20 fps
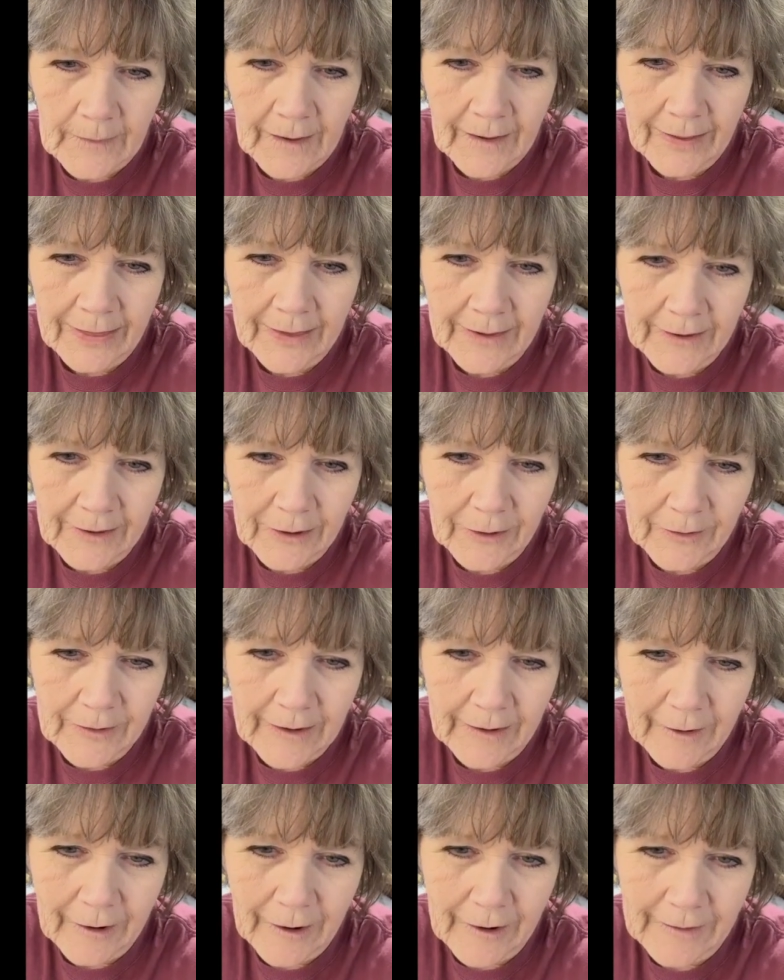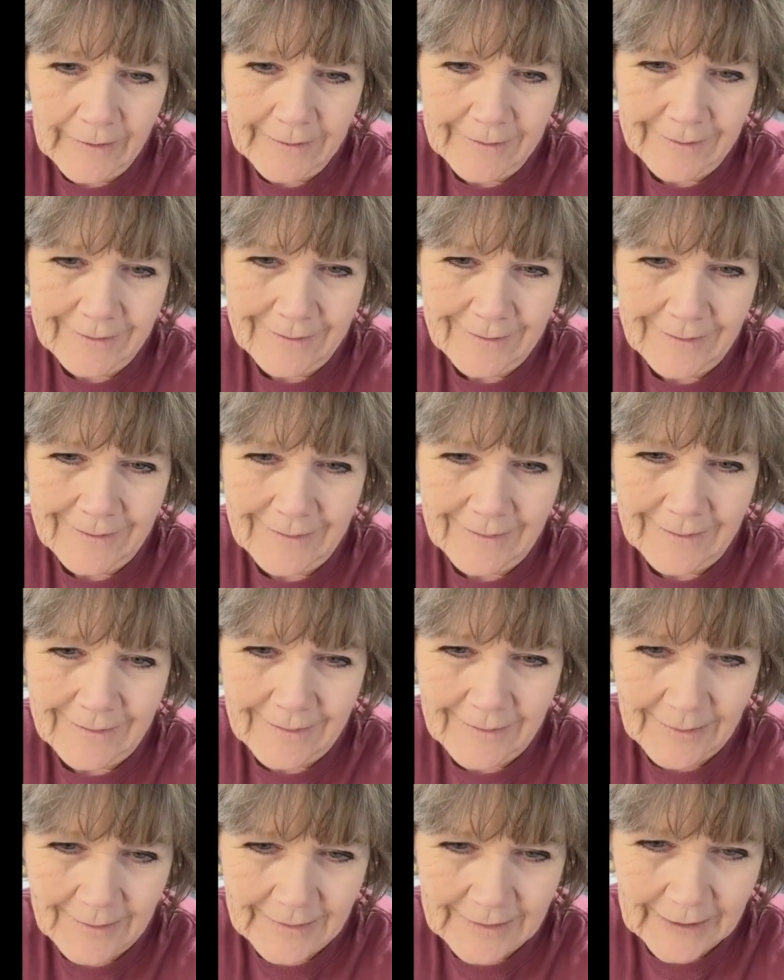ah, thank you, Karen.
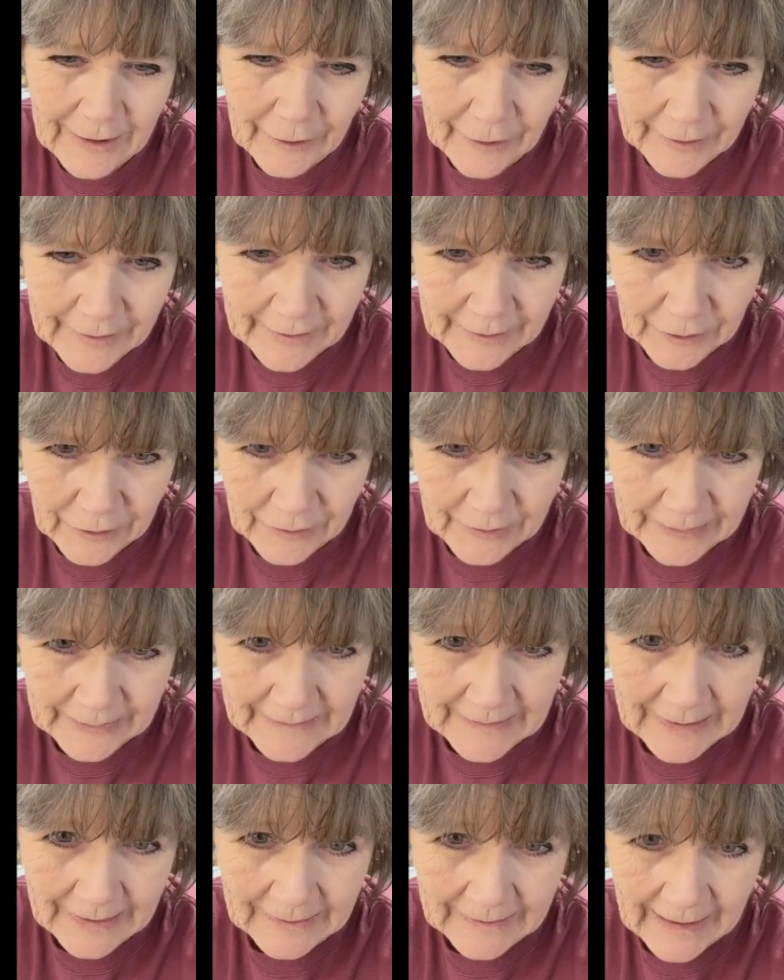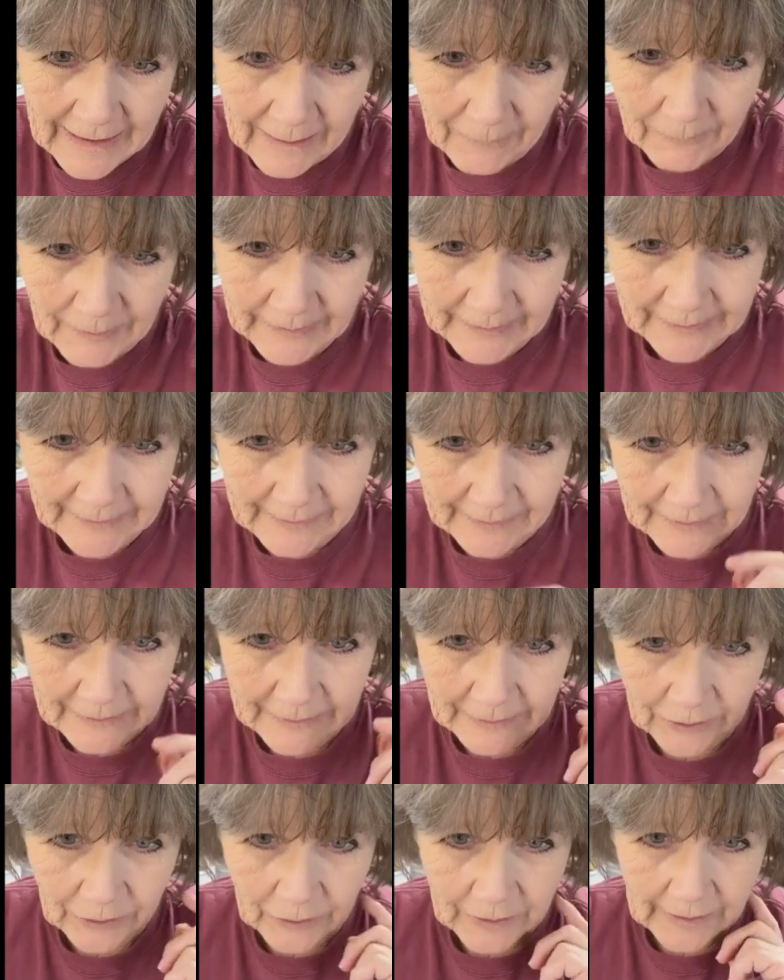Karen, did you see the canvases?
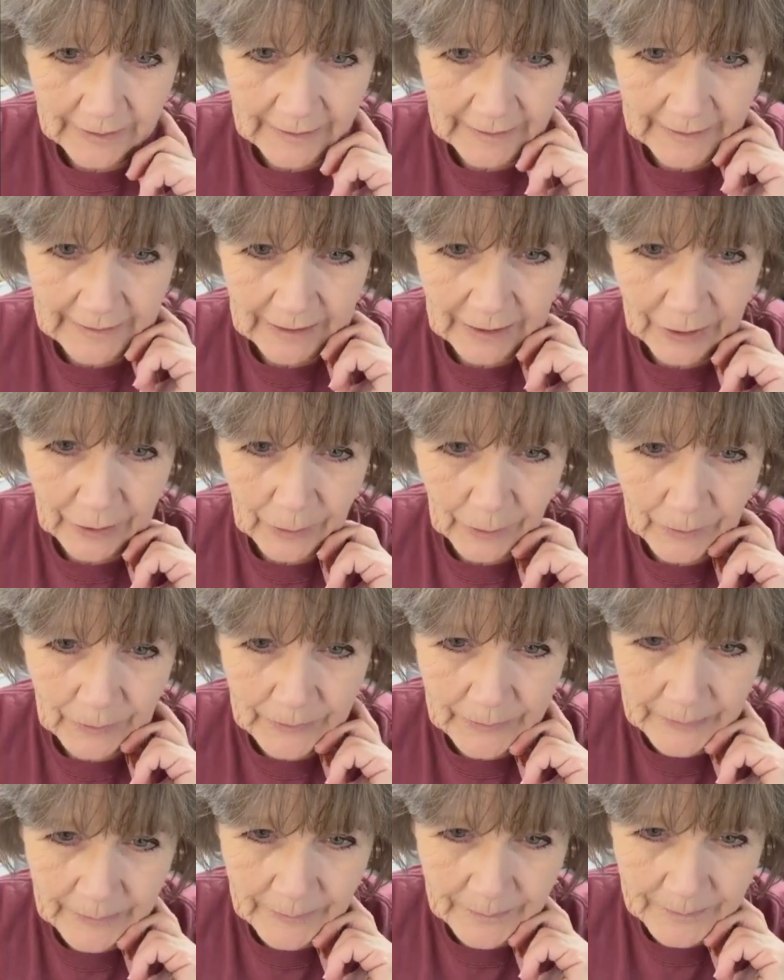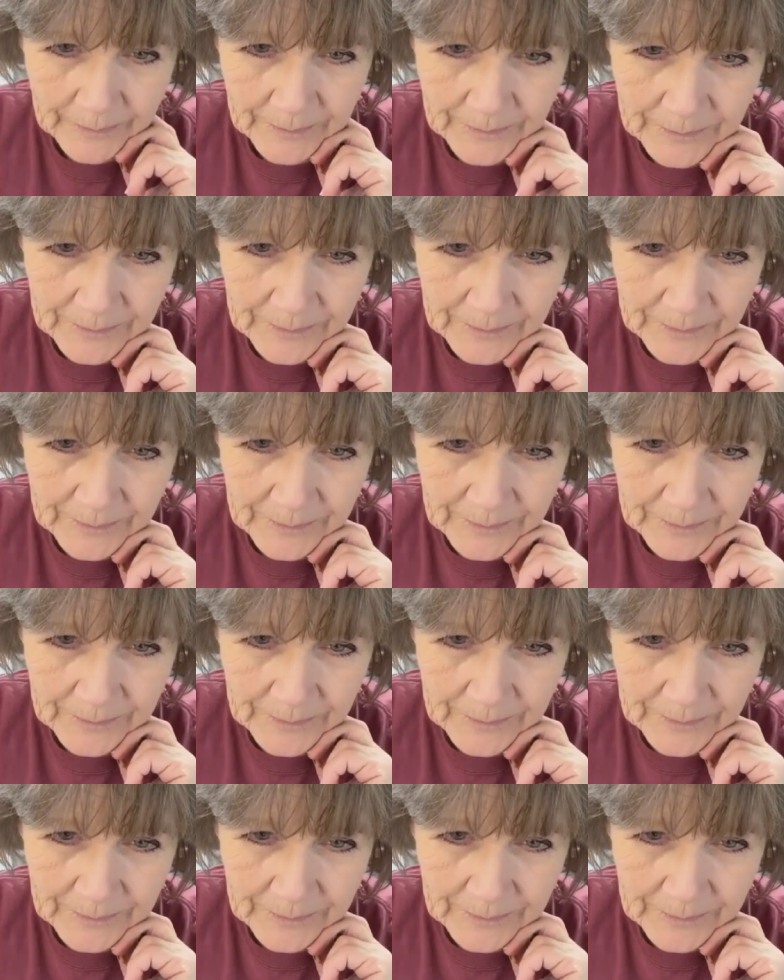Did you get any of those?